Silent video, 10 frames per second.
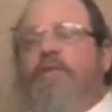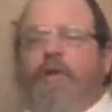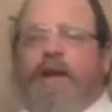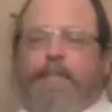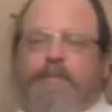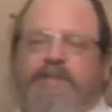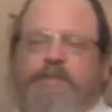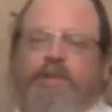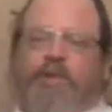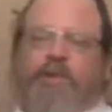who happens to
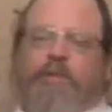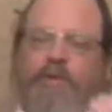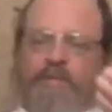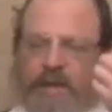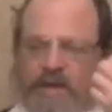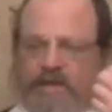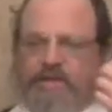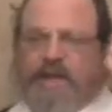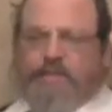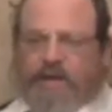be learning Rav Chinana's
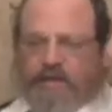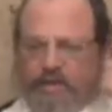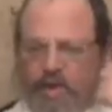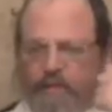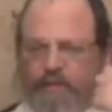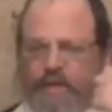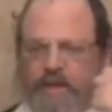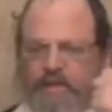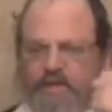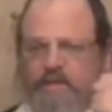statement on the
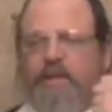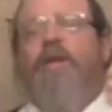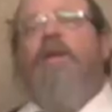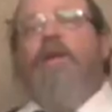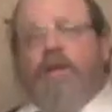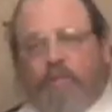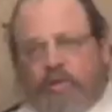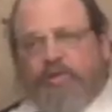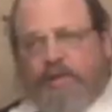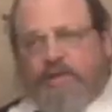kofitz,
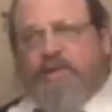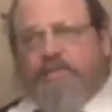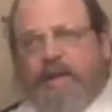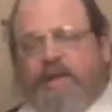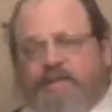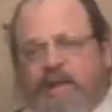which means he's making a